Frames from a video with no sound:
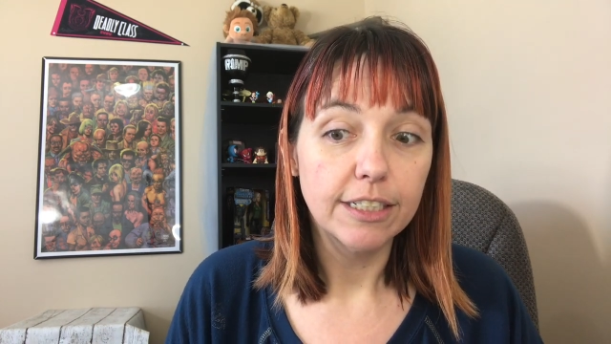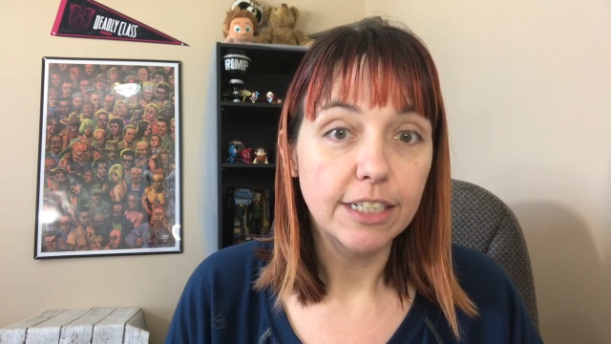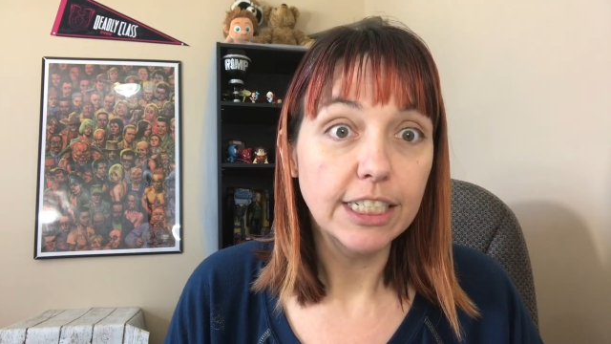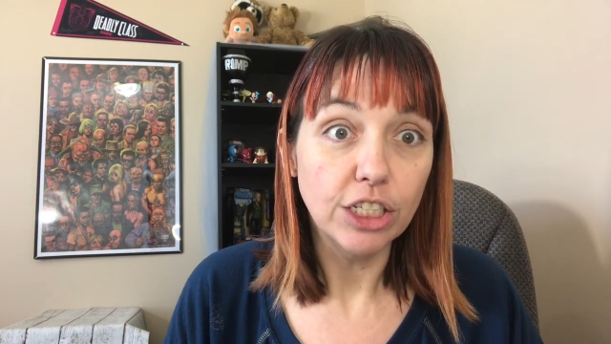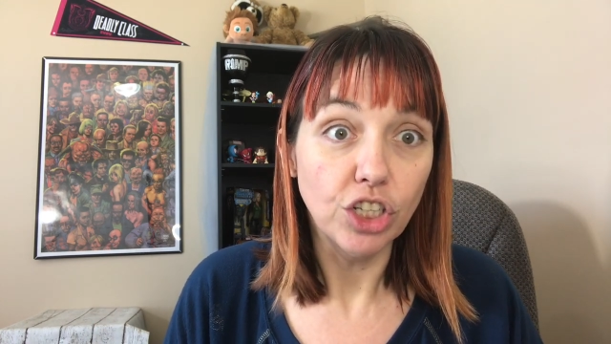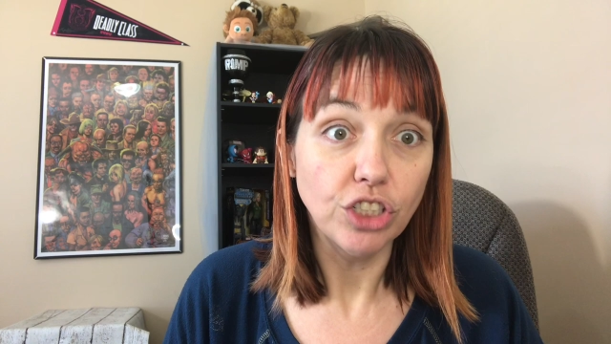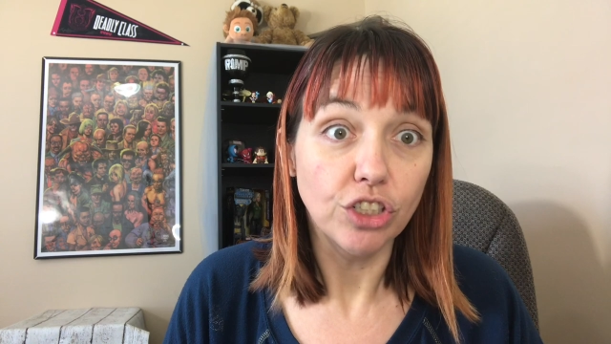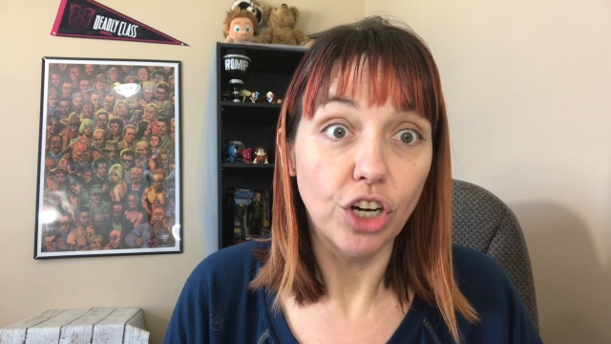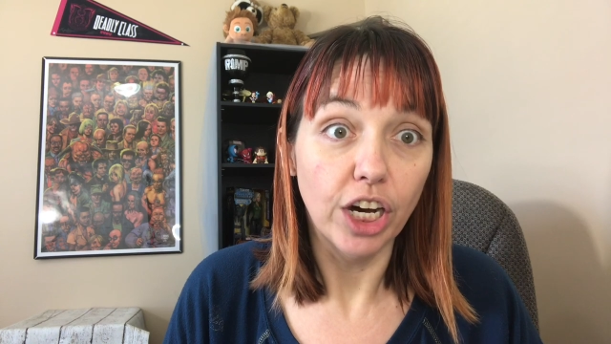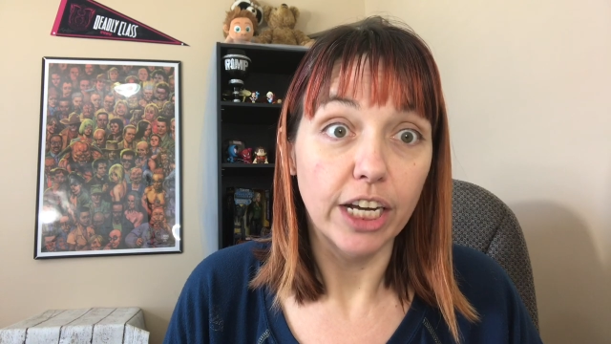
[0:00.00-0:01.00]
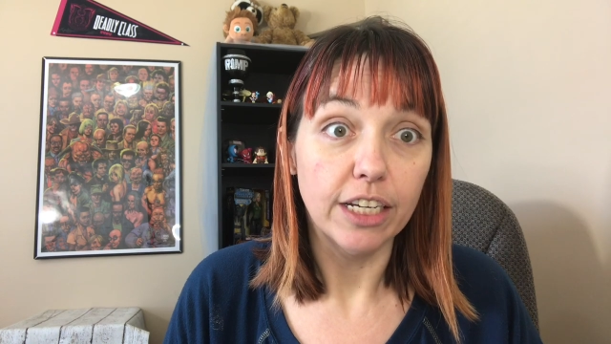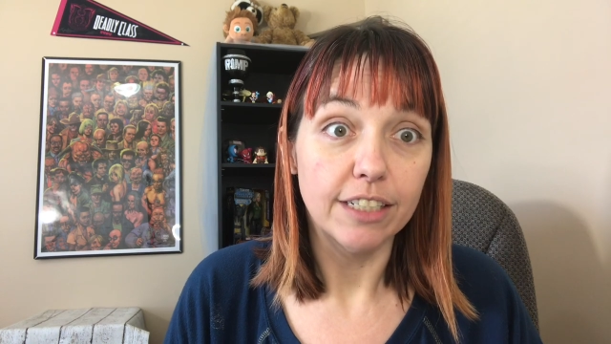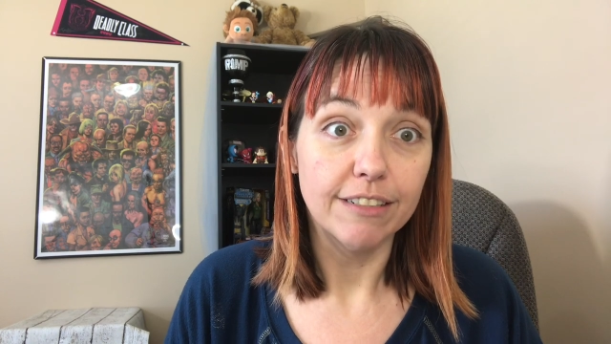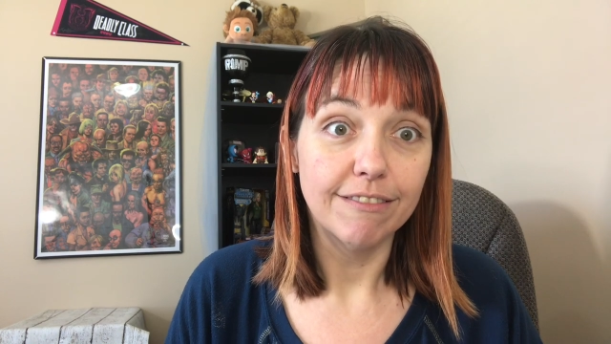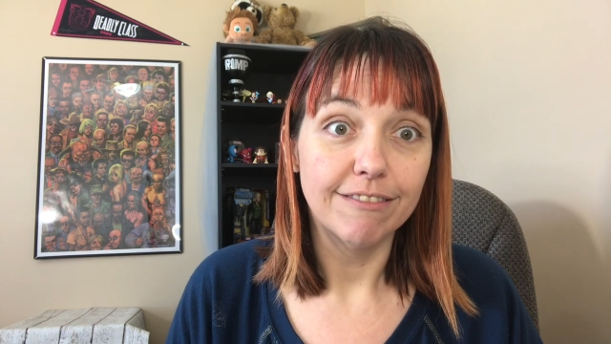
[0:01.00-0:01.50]
because it looks good.
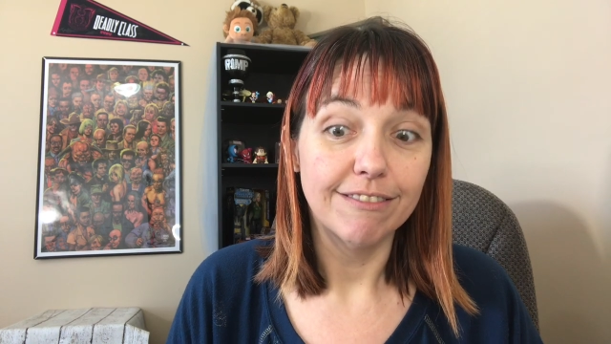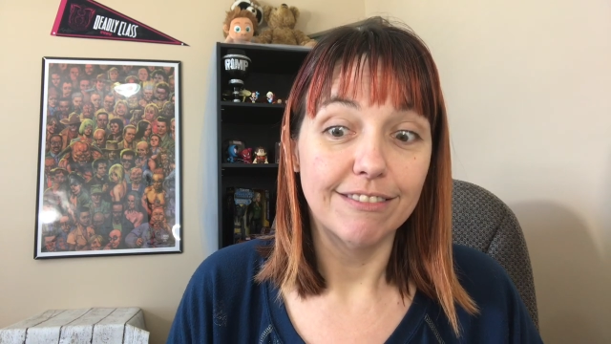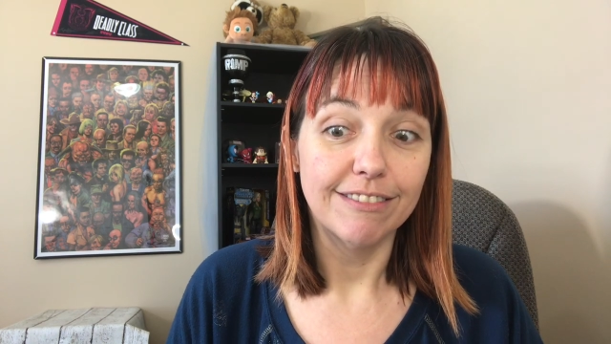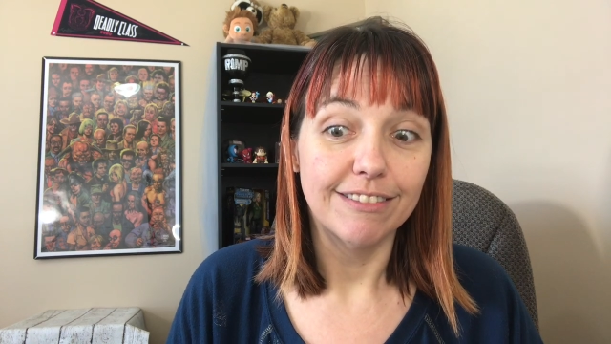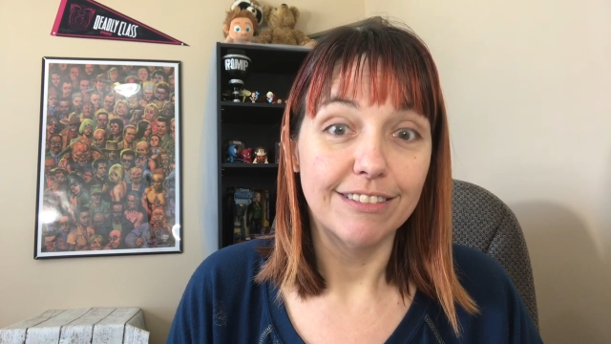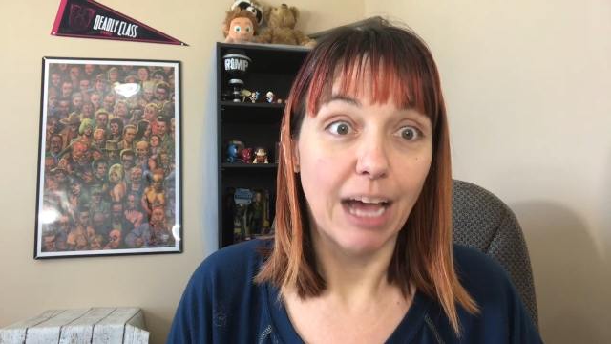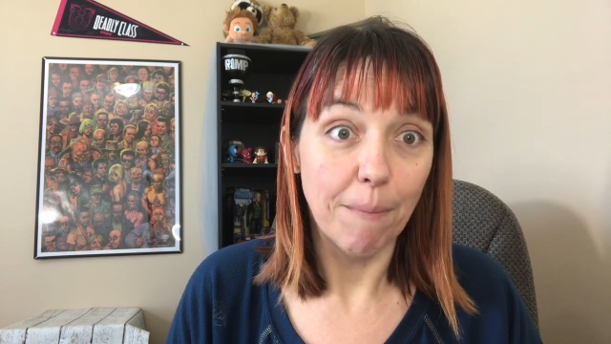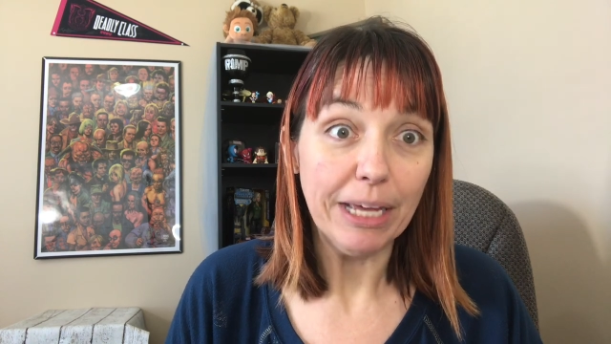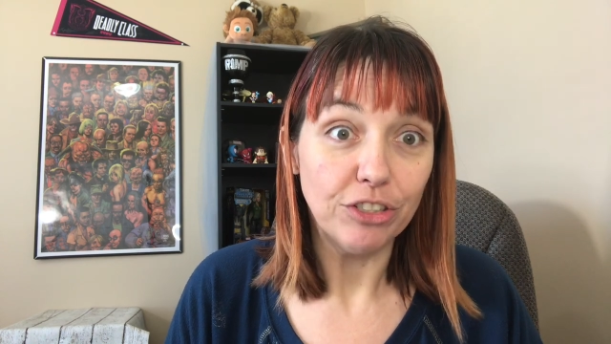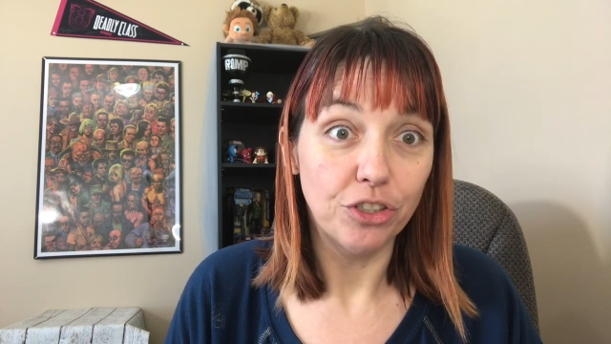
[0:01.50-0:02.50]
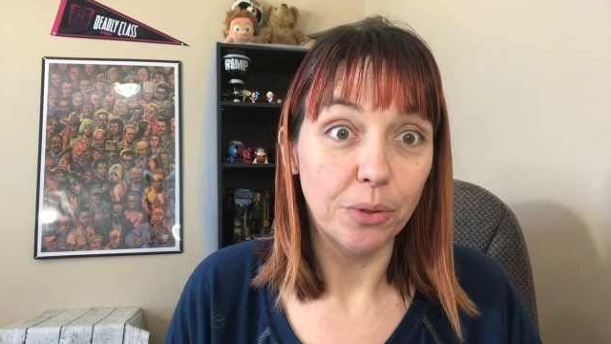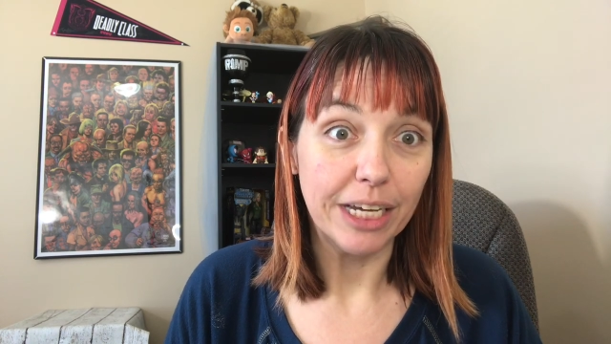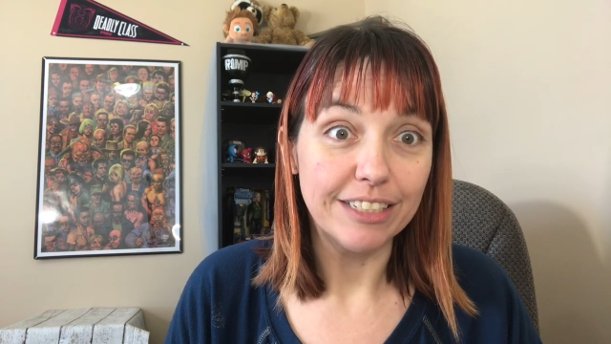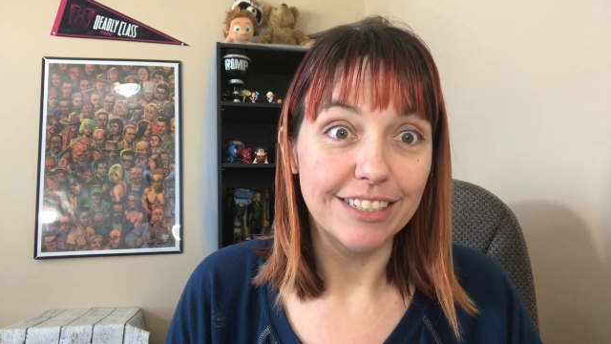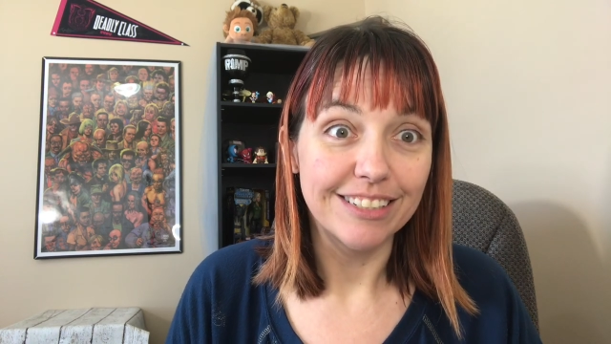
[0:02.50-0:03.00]
I'm into
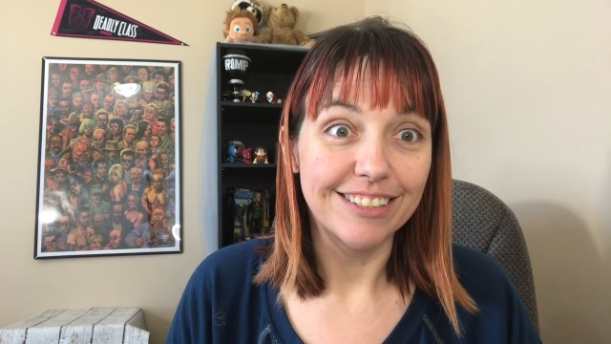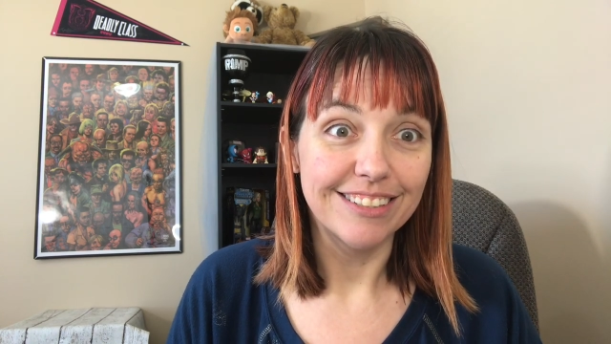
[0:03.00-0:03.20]
it.